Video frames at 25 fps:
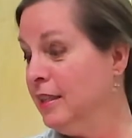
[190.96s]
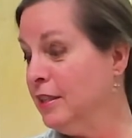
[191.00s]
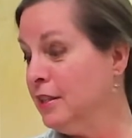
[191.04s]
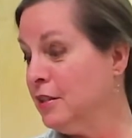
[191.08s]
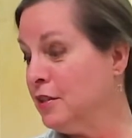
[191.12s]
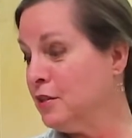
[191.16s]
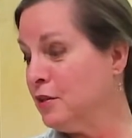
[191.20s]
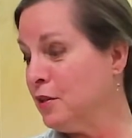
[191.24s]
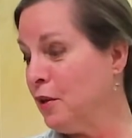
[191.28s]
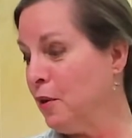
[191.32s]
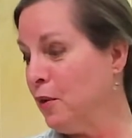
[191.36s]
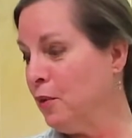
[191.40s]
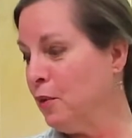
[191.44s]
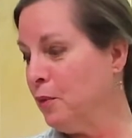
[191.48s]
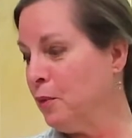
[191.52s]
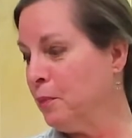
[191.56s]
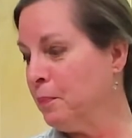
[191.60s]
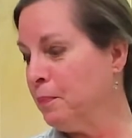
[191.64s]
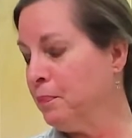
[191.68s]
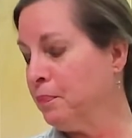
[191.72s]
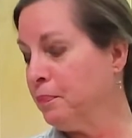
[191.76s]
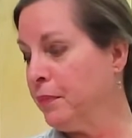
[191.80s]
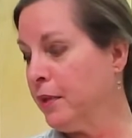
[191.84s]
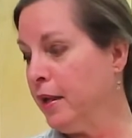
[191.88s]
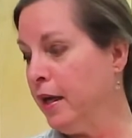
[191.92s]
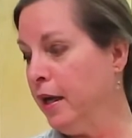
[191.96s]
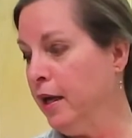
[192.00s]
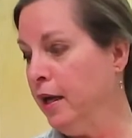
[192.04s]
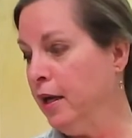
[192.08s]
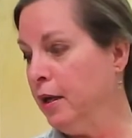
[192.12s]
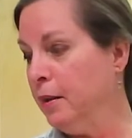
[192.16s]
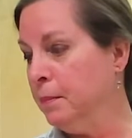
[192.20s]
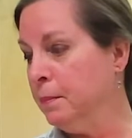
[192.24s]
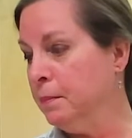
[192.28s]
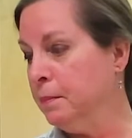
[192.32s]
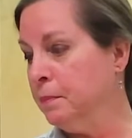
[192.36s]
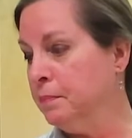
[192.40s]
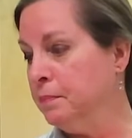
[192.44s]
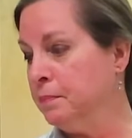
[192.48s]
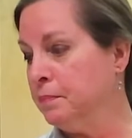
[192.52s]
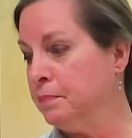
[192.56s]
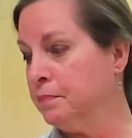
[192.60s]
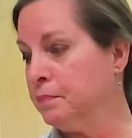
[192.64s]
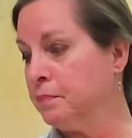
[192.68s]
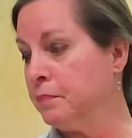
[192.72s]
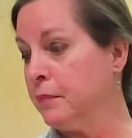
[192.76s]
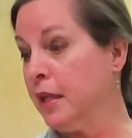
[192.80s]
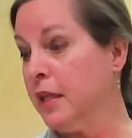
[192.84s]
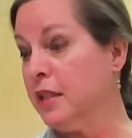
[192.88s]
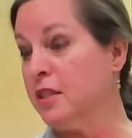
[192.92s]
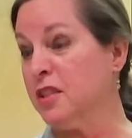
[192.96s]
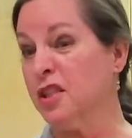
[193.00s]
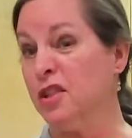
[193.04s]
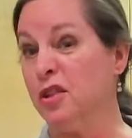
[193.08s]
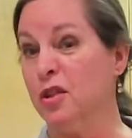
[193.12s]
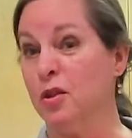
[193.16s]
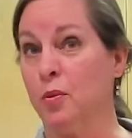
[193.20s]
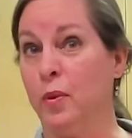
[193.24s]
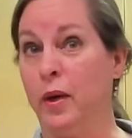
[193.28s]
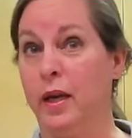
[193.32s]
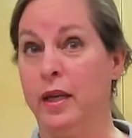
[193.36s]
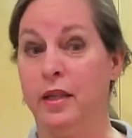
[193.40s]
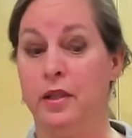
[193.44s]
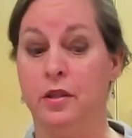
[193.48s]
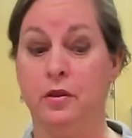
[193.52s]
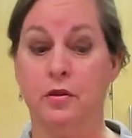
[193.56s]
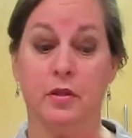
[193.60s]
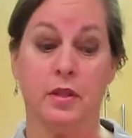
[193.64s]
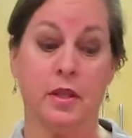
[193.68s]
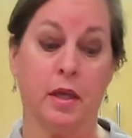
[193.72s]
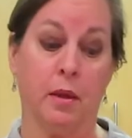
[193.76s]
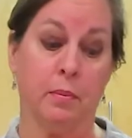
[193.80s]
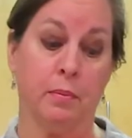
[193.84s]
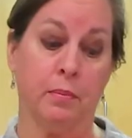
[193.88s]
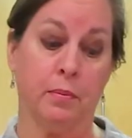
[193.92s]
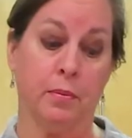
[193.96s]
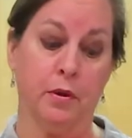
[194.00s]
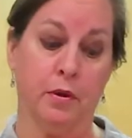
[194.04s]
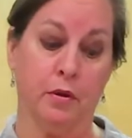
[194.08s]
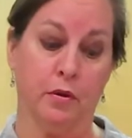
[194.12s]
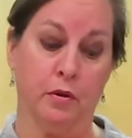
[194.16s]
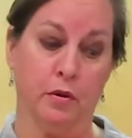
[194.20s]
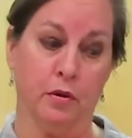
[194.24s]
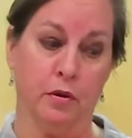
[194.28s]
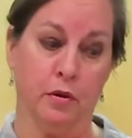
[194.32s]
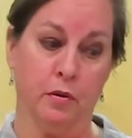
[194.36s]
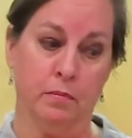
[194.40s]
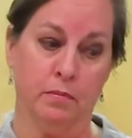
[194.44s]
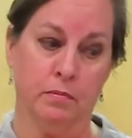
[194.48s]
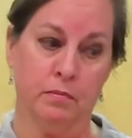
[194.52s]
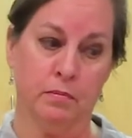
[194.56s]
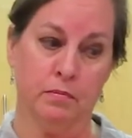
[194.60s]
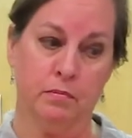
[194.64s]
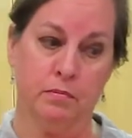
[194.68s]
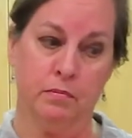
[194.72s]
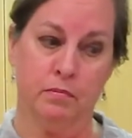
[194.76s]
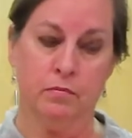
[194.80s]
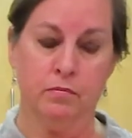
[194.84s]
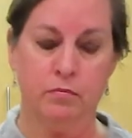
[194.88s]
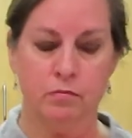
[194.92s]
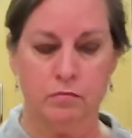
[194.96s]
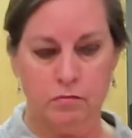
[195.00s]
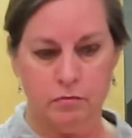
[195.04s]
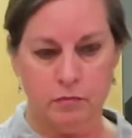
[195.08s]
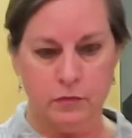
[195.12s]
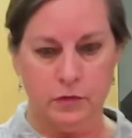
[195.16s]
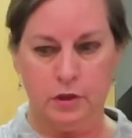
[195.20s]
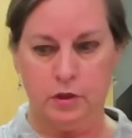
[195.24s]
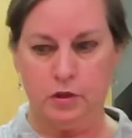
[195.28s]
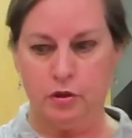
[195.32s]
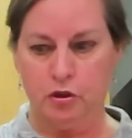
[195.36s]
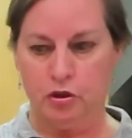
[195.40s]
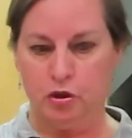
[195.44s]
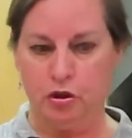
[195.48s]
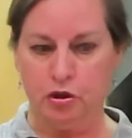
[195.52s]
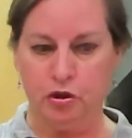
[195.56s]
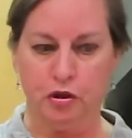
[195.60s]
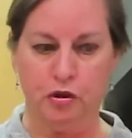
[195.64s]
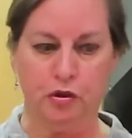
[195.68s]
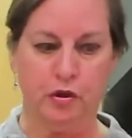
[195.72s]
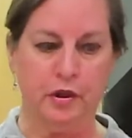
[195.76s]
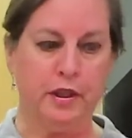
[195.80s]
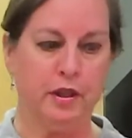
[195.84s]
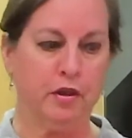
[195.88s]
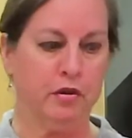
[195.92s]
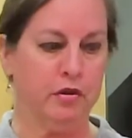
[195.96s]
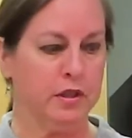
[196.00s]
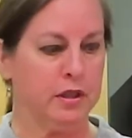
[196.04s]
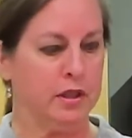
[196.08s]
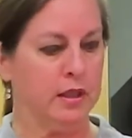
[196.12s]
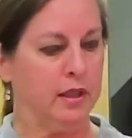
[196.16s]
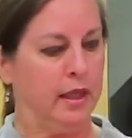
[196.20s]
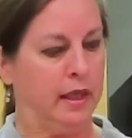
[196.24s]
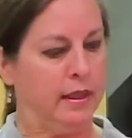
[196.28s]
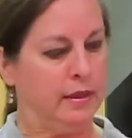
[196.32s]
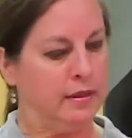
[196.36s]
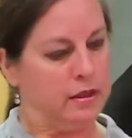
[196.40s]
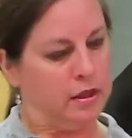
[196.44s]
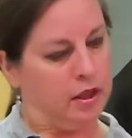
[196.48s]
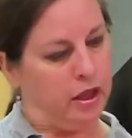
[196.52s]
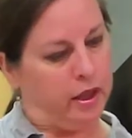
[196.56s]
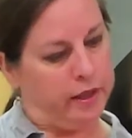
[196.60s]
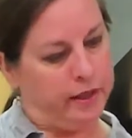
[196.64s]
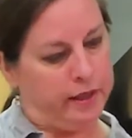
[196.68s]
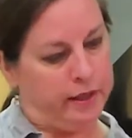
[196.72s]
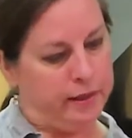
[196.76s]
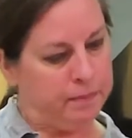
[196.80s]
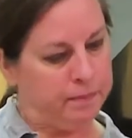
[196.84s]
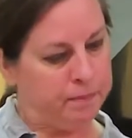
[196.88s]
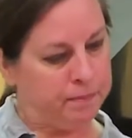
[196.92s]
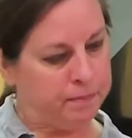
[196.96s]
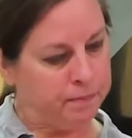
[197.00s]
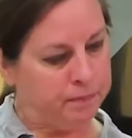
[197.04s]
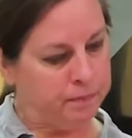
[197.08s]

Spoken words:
So it's a good way to use up your sugary crystallized honey.